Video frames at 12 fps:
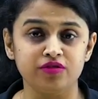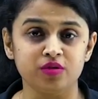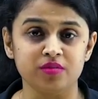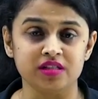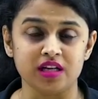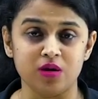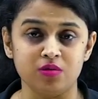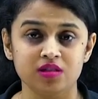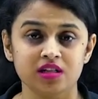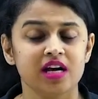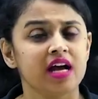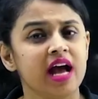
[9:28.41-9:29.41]
from his house
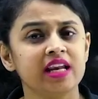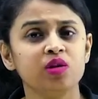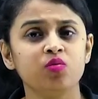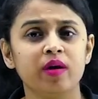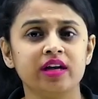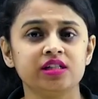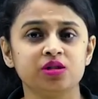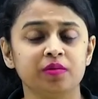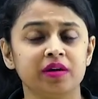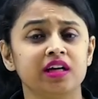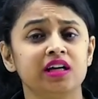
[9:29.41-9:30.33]
and he went away.